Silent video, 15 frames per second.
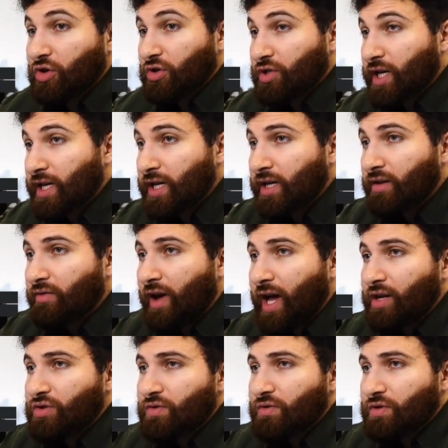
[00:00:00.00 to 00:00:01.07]
are taking
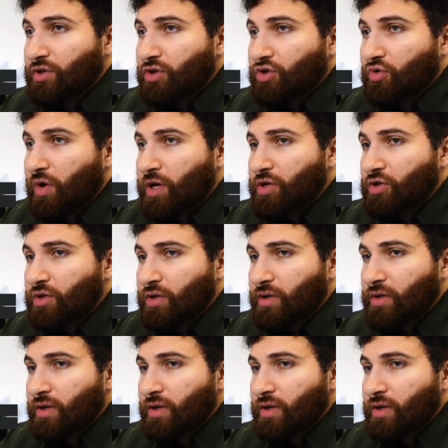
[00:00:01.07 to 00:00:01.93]
advantage of the situation.